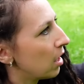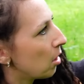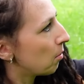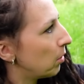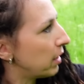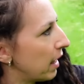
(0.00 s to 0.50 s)

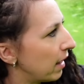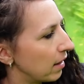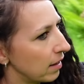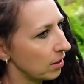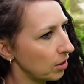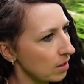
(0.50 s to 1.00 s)
But yeah,
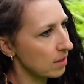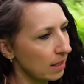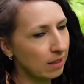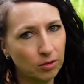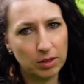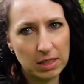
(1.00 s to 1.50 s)
you can see
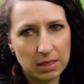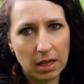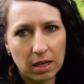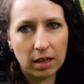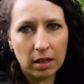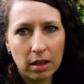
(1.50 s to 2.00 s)
all these
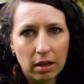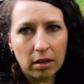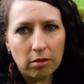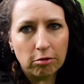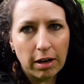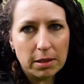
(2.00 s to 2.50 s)

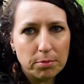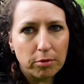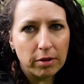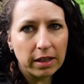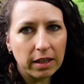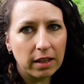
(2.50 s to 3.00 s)
red
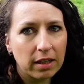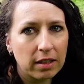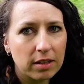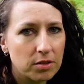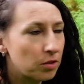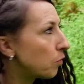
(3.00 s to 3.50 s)
brick sort of